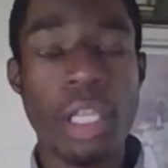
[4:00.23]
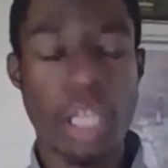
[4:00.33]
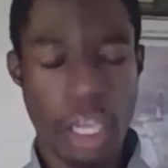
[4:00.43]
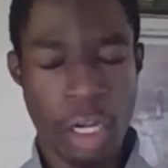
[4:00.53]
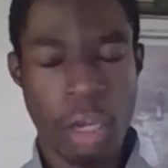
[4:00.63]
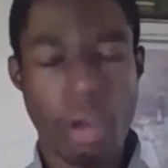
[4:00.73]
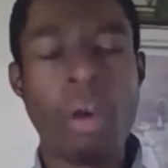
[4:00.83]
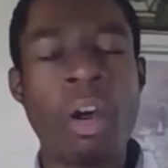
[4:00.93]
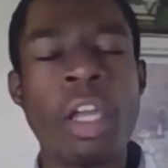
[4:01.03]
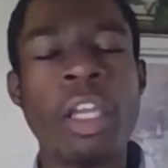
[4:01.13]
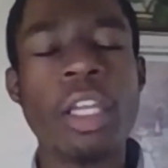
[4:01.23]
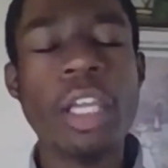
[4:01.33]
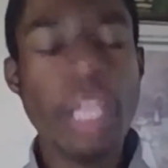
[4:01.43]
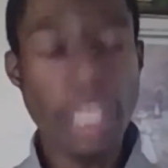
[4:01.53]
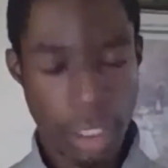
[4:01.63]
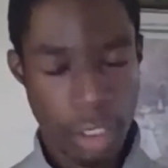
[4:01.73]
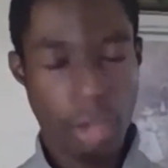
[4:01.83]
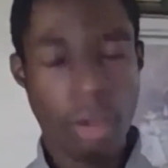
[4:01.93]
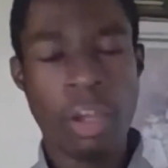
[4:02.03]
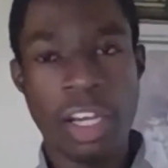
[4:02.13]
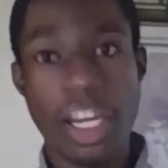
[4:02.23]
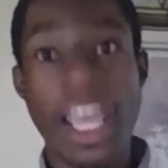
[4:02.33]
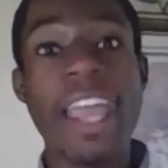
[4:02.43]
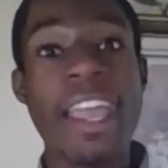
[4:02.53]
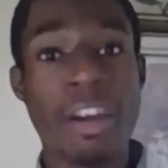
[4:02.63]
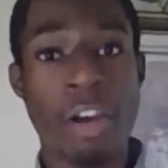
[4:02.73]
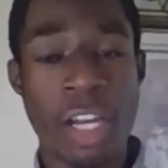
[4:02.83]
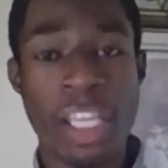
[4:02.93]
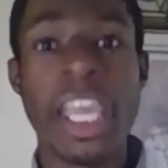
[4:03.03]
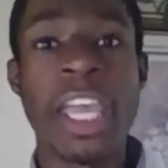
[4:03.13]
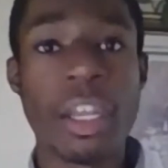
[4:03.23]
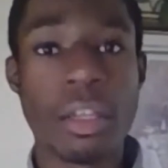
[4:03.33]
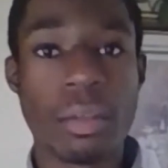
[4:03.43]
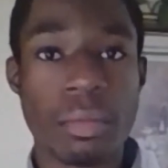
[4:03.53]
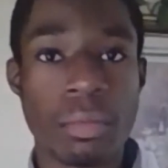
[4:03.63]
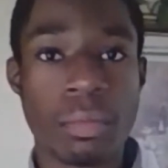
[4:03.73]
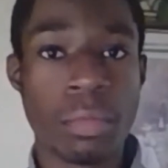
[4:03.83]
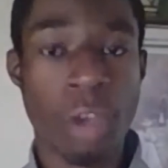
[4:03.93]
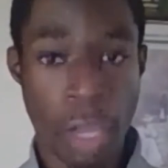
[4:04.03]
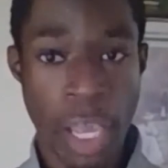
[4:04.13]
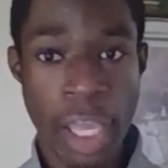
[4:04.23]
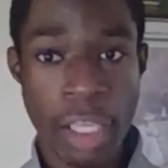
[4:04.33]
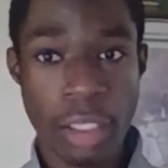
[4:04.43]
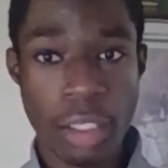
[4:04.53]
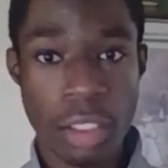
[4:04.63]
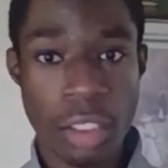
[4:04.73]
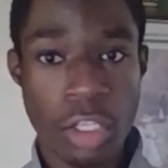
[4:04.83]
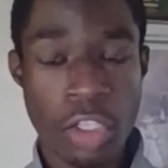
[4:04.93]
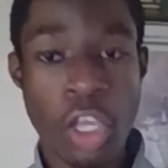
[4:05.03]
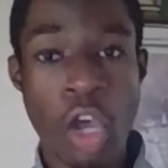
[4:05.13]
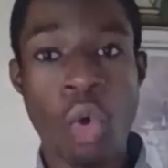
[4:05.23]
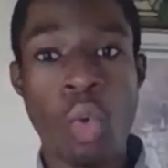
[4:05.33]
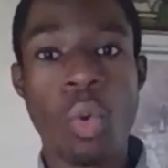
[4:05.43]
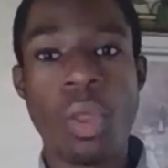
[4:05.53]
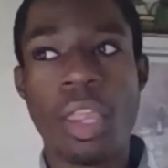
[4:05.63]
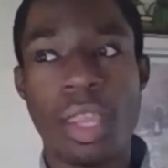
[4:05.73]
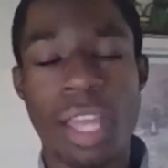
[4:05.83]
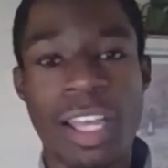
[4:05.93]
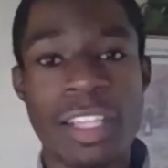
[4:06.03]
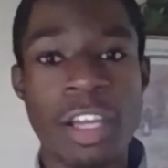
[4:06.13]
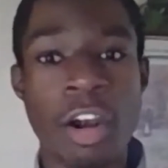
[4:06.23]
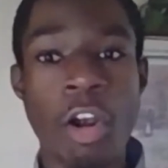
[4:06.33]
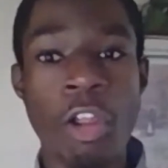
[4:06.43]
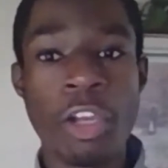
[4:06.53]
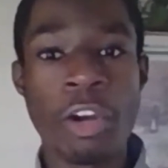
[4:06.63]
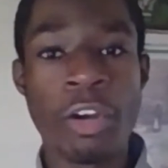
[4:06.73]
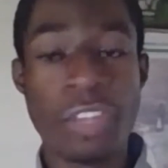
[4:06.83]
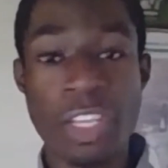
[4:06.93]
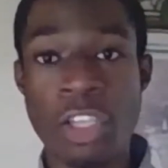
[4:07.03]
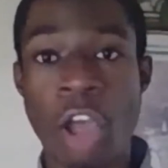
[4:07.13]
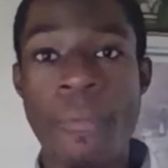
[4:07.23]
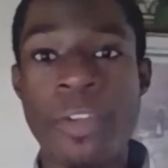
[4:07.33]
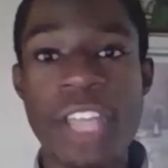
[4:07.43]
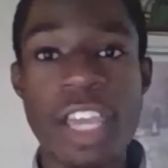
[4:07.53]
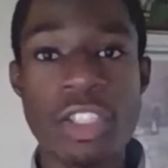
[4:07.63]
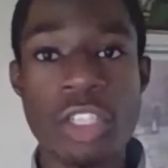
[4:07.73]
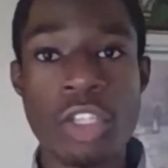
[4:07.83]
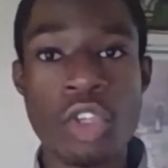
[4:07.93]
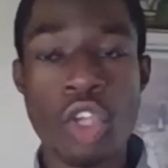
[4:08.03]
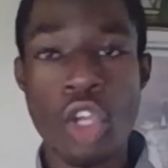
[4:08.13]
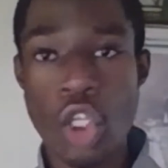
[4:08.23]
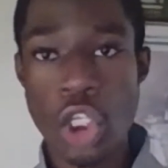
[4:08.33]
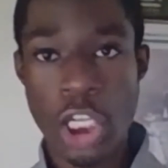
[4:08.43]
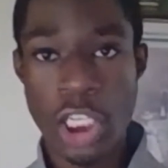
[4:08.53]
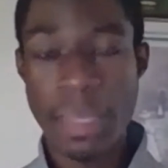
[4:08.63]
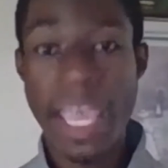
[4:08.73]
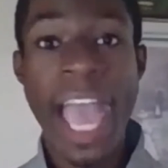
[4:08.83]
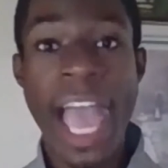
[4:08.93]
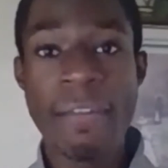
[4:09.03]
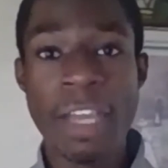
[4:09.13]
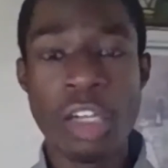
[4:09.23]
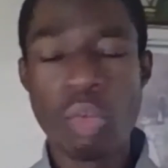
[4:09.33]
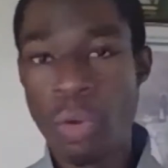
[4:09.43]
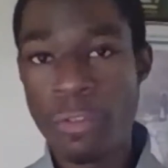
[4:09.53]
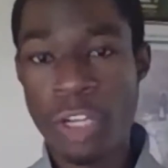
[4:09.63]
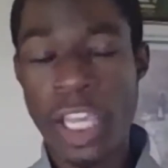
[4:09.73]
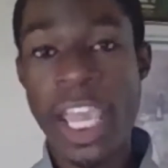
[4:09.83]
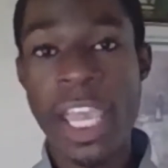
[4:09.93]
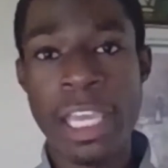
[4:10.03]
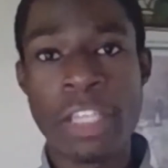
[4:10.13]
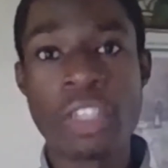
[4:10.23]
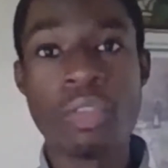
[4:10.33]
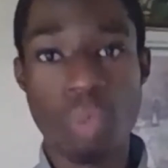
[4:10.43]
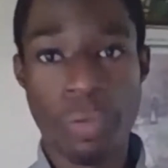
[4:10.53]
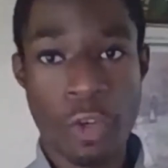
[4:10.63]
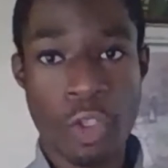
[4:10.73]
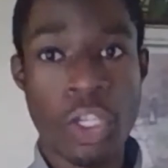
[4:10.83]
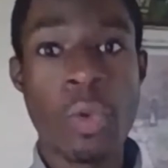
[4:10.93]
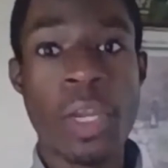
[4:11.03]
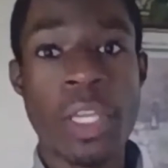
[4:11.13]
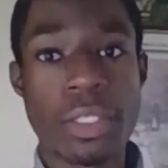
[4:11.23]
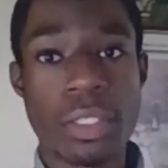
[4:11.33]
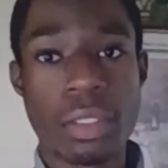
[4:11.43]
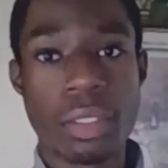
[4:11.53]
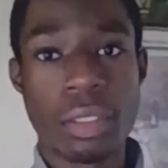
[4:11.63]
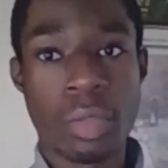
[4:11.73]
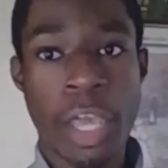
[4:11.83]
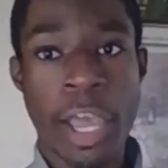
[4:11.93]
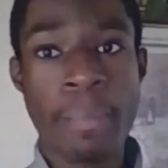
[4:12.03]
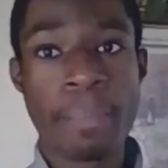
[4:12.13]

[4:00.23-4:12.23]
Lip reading: and on and on and on again. Okay? So, like I said earlier, these conversations you need to be having with your kids, with your students. Okay?